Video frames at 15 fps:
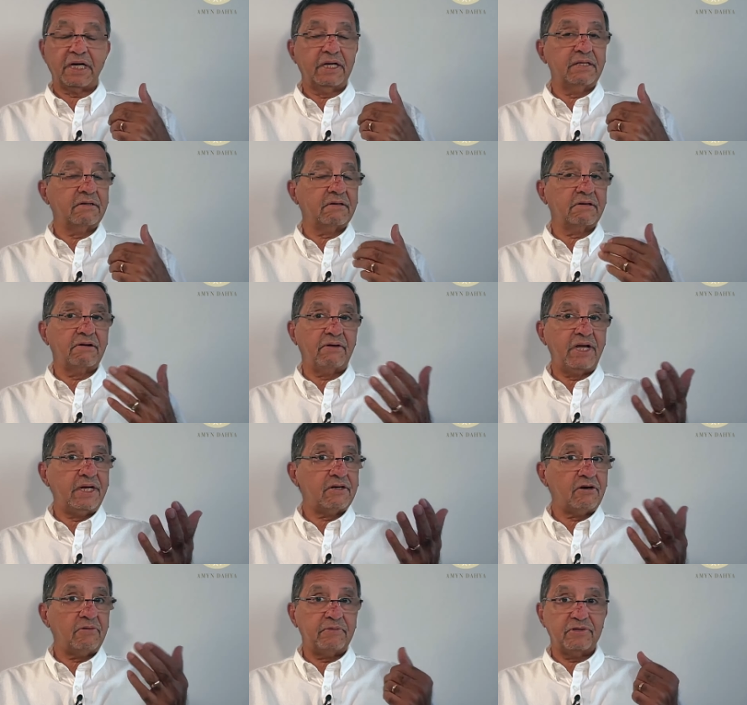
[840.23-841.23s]
other
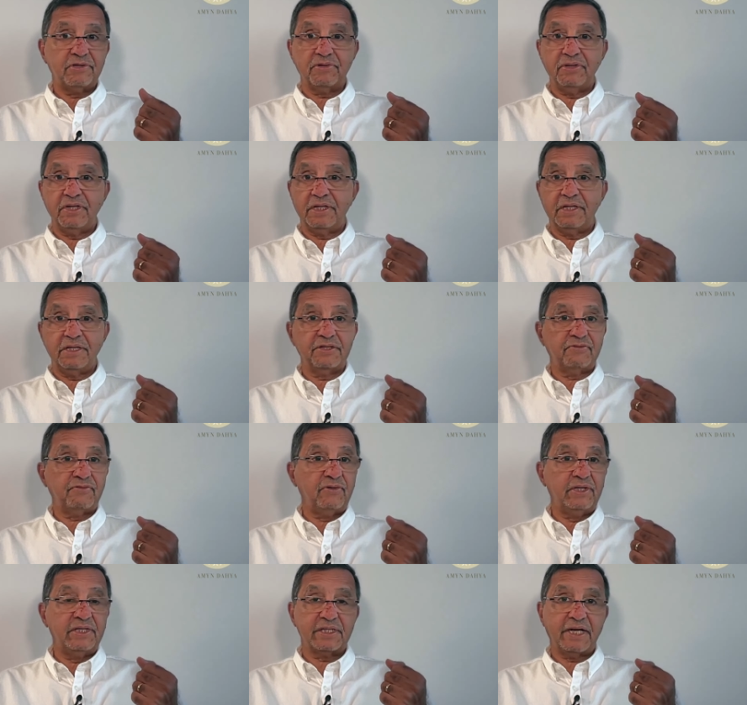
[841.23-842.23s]
great opportunities
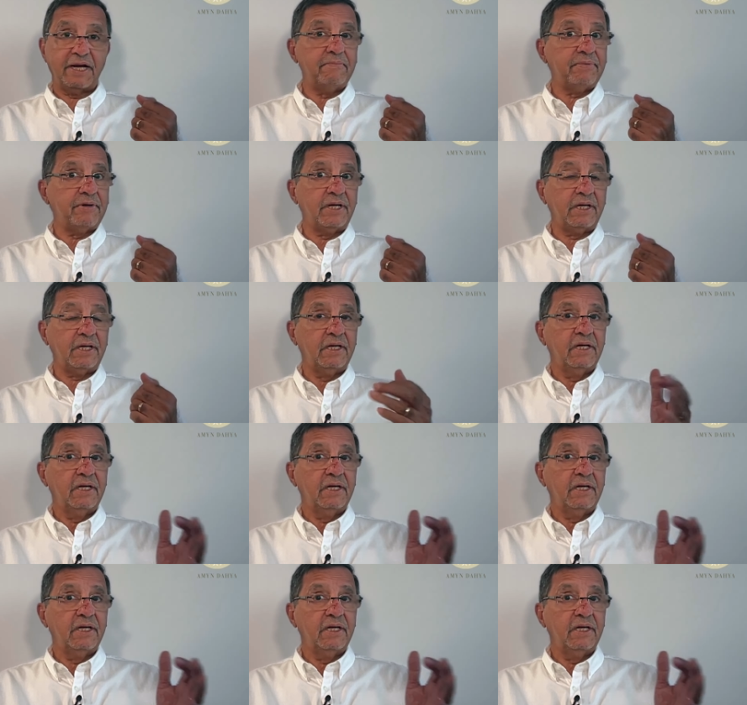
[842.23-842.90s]
for his company